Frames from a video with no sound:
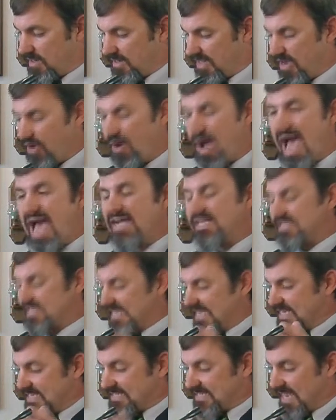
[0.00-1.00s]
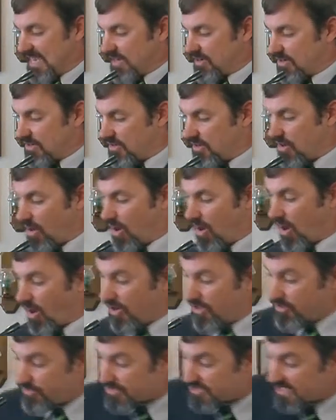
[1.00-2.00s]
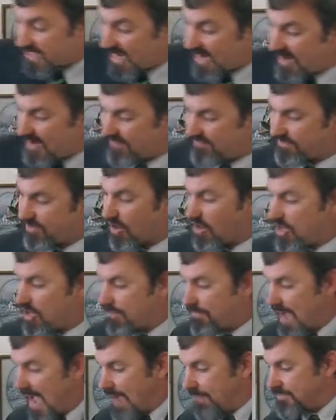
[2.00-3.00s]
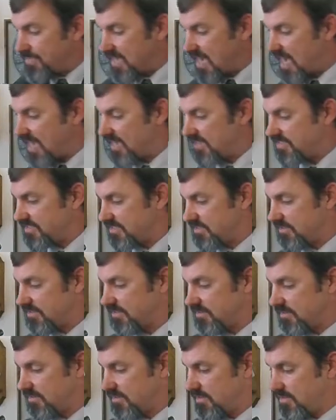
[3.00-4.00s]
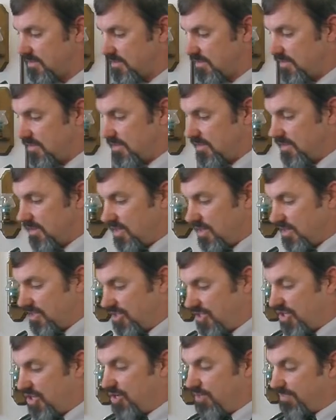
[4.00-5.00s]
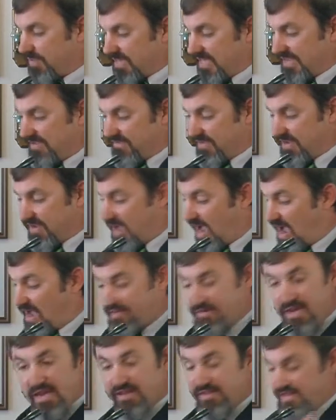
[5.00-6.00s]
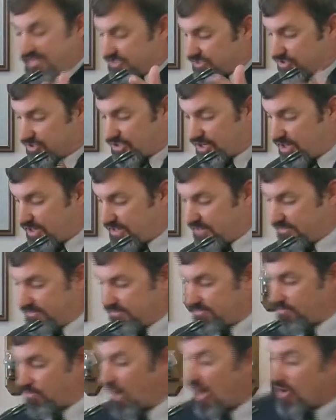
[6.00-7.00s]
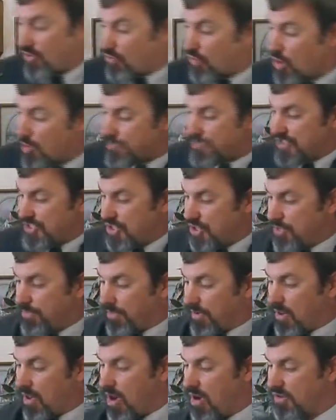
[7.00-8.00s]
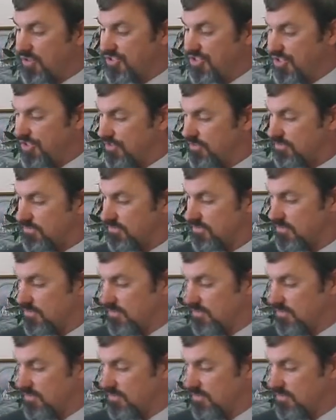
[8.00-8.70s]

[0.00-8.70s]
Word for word: They'll ask things like, Are you saved? Are you baptized? Do you believe in God? Yeah, these are good. What group do you belong to?